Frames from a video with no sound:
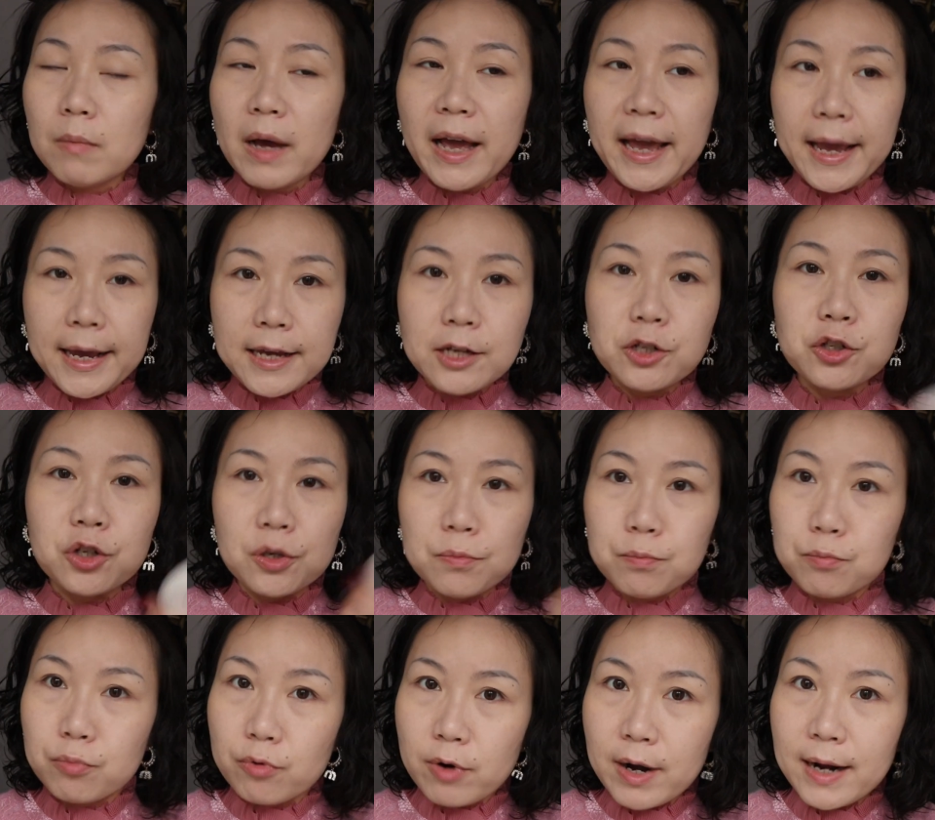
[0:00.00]

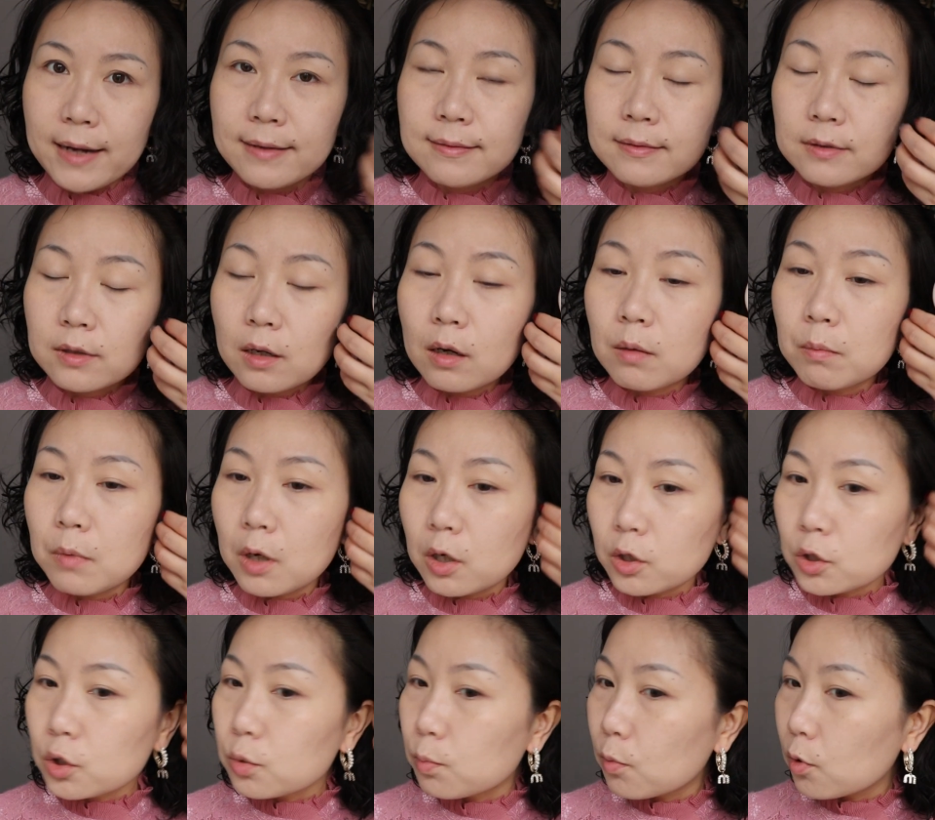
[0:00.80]
Asian brand are
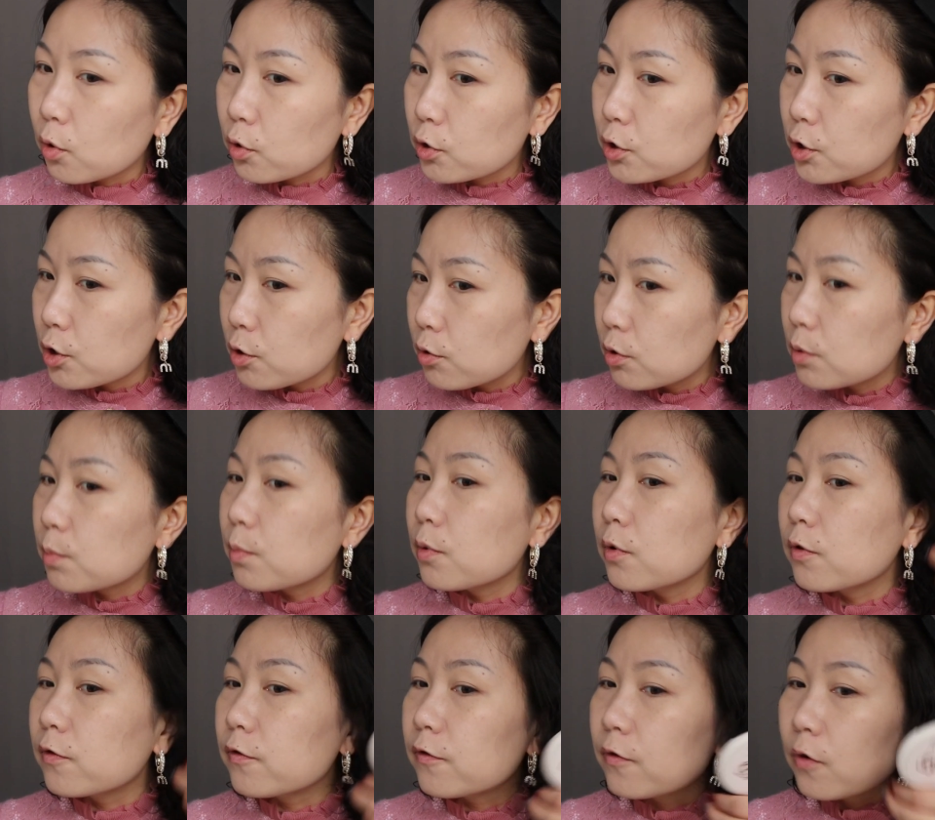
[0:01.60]
much more
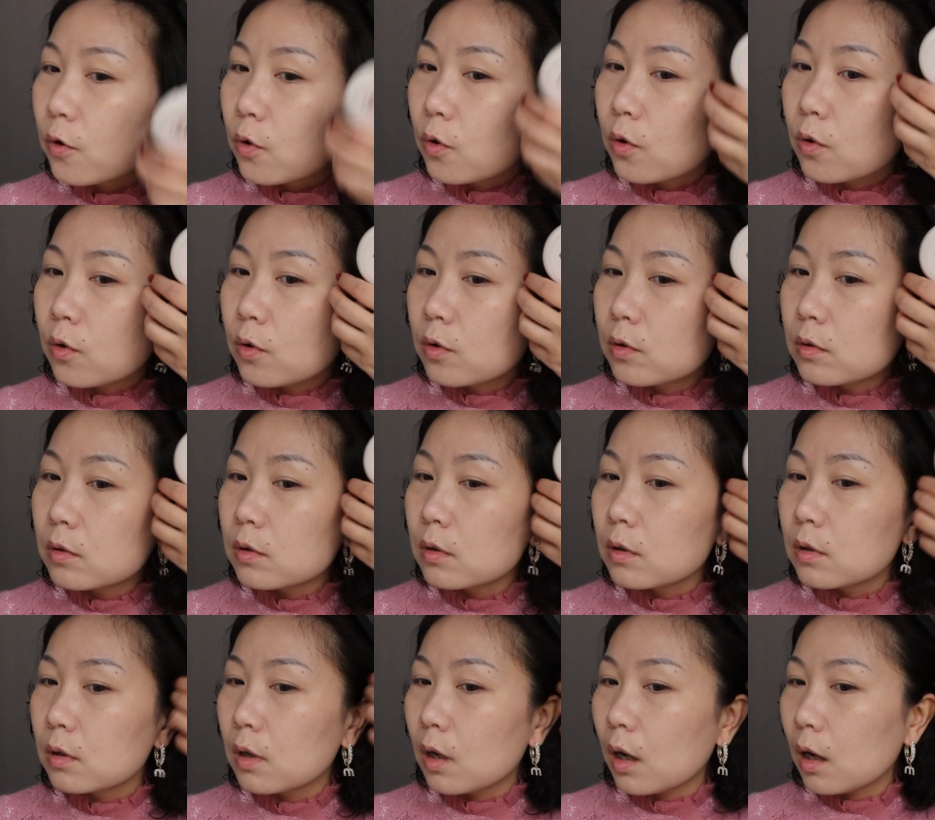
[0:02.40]
suitable for
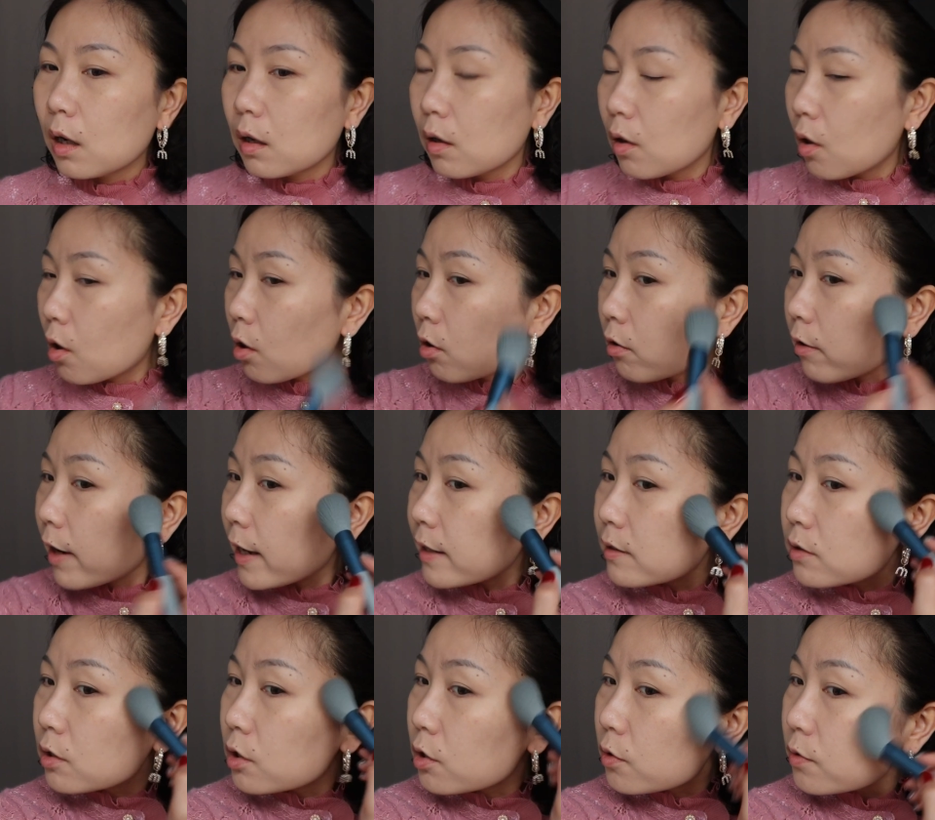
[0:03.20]

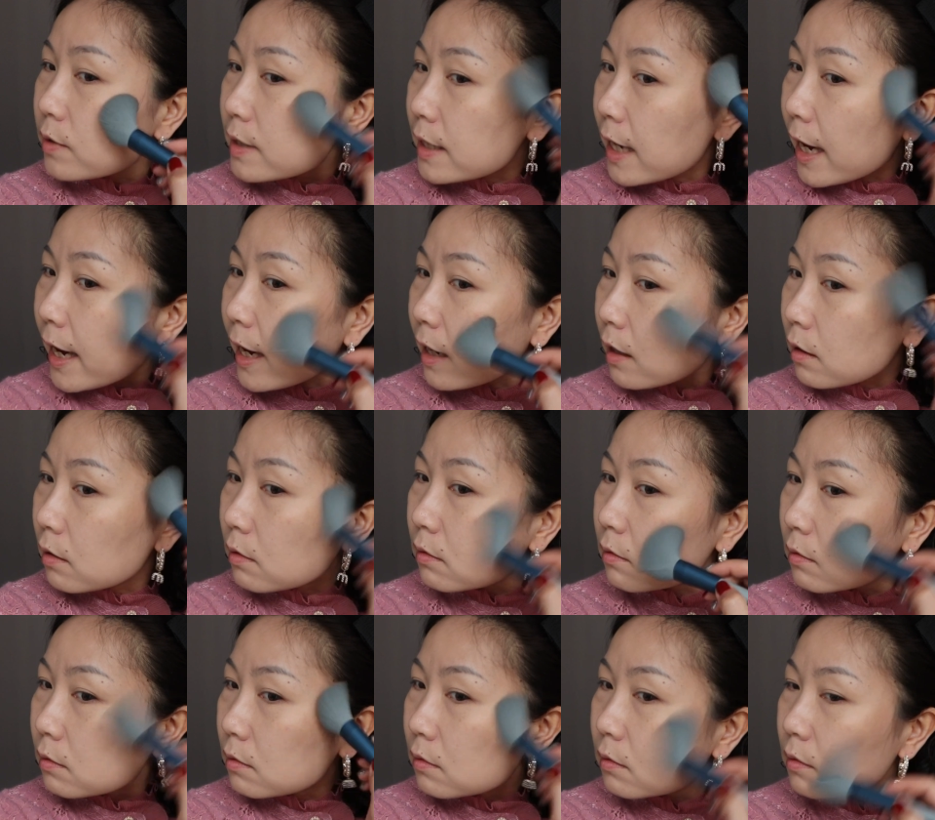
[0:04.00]
Oriental skin,
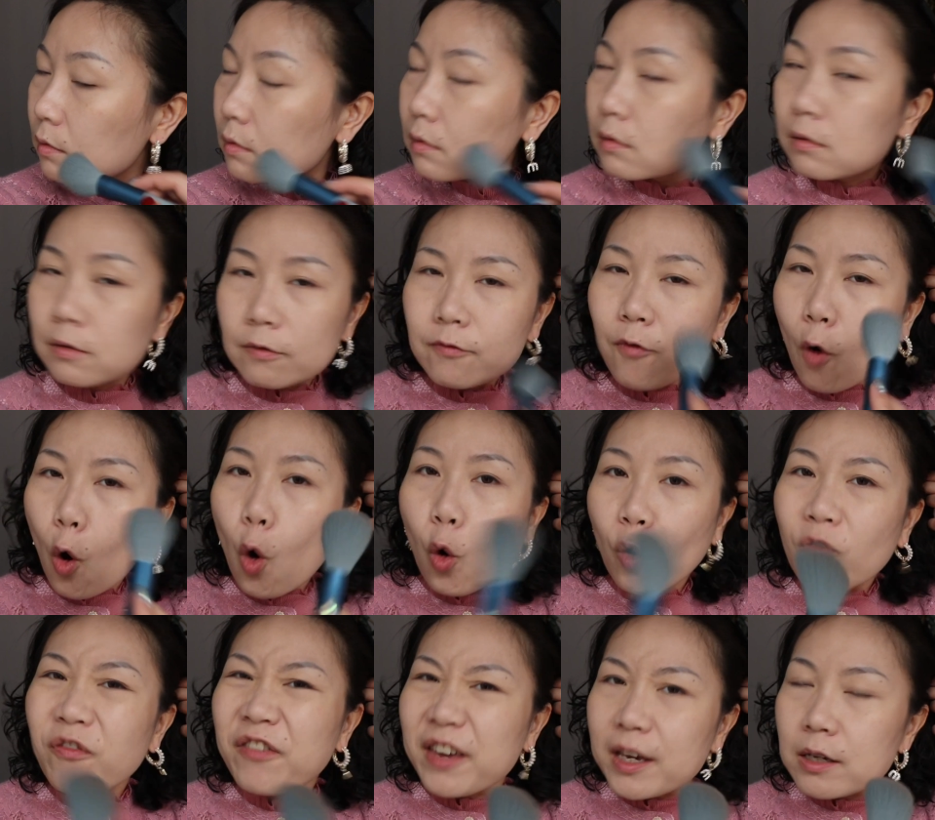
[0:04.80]
for
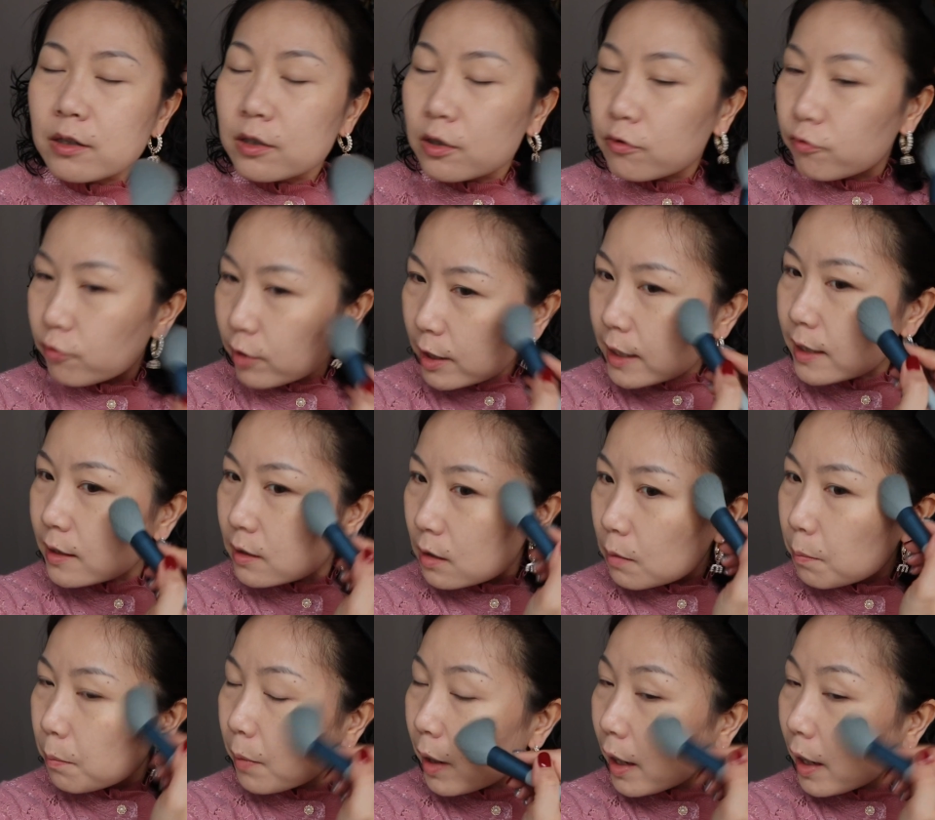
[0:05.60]
obvious reason.